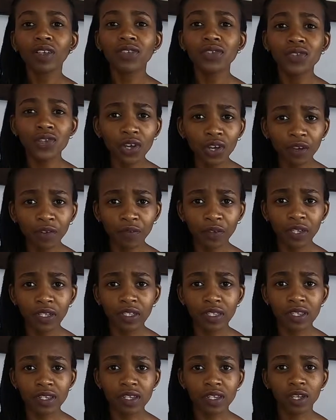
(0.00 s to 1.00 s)

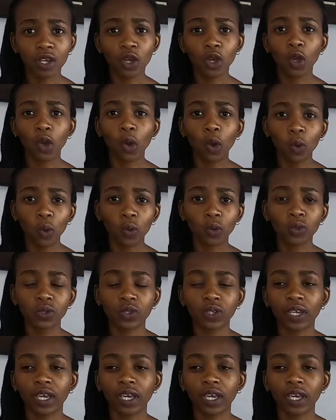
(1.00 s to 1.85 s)
servants gold.